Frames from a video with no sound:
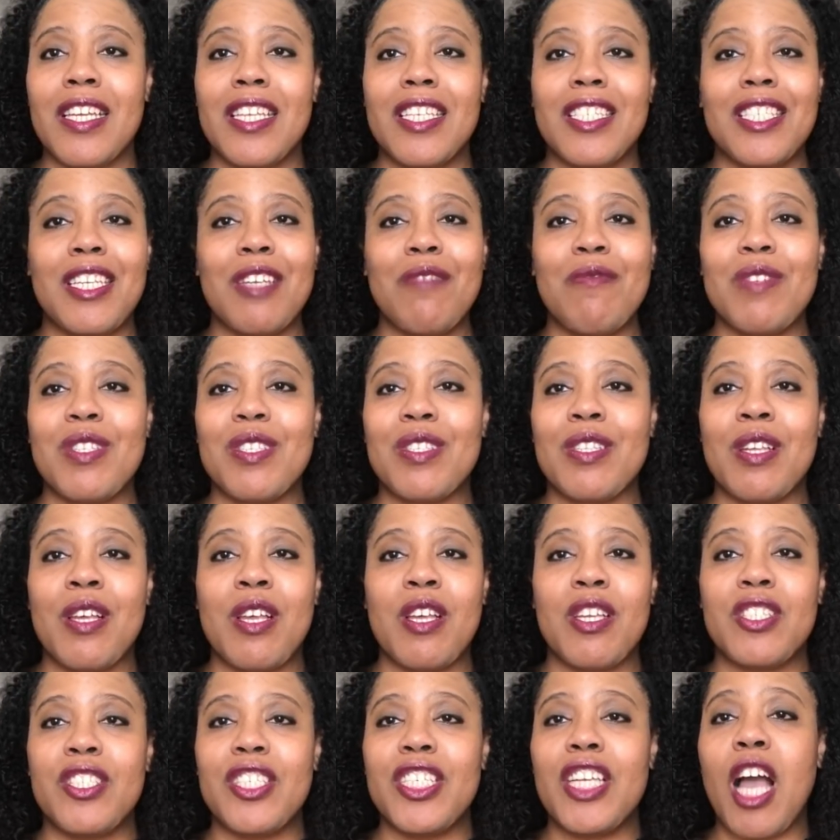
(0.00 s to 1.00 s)
She
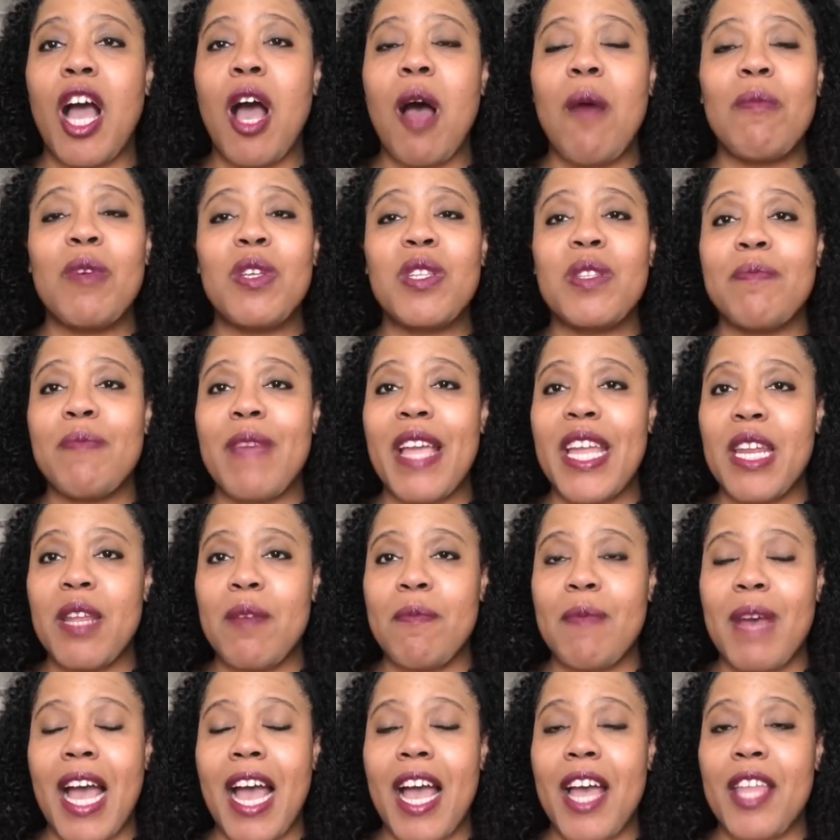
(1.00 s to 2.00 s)
almost made
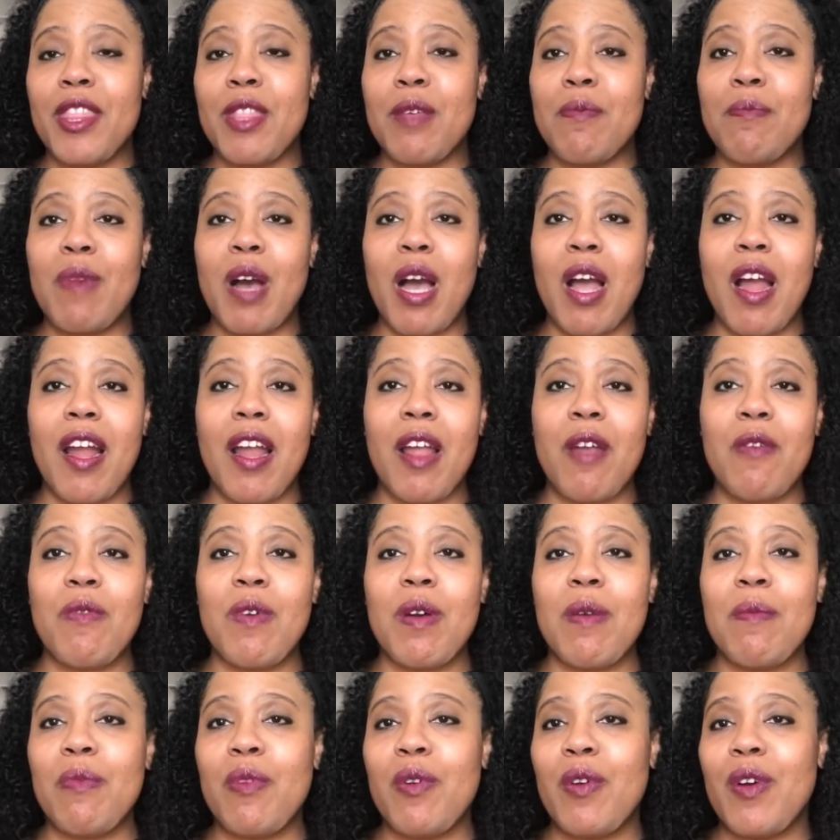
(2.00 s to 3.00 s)
it behind the bar at
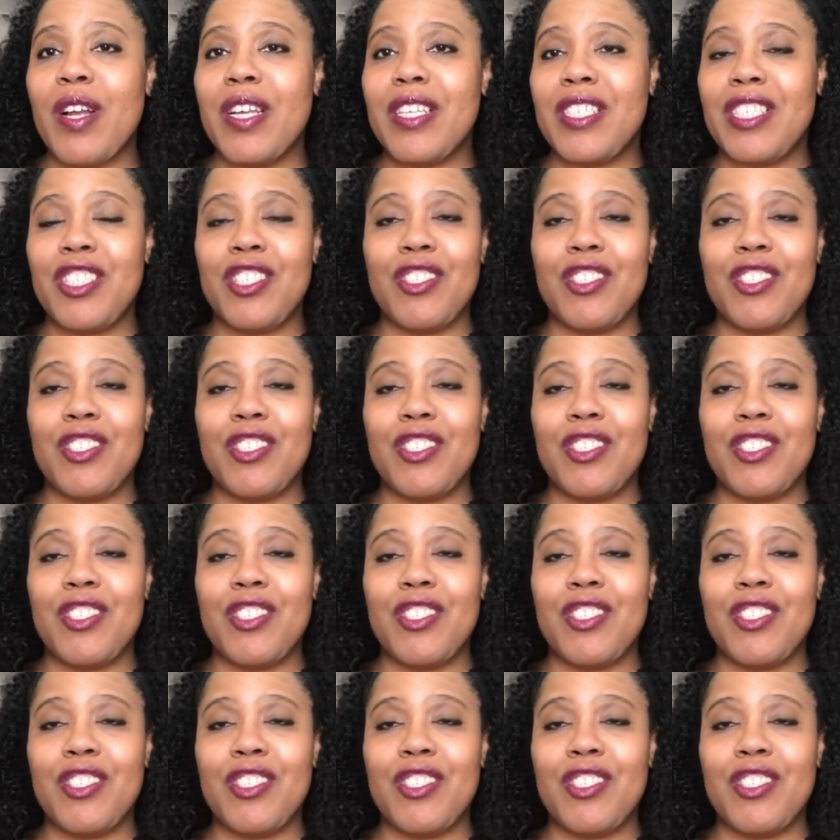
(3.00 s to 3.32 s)
one point.